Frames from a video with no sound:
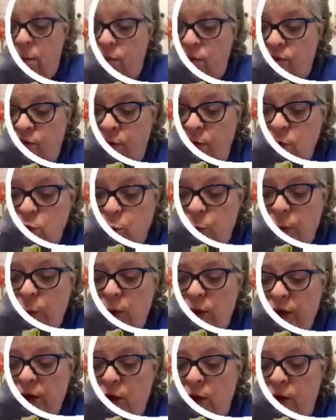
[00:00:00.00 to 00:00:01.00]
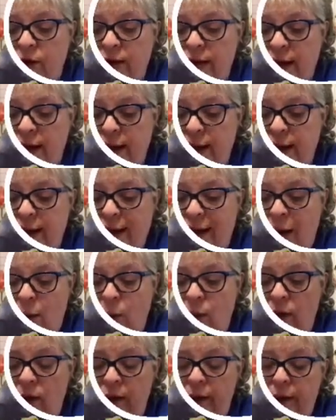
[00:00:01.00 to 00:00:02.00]
First, we want to create
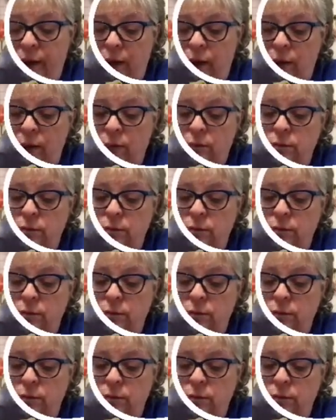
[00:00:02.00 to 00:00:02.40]
our little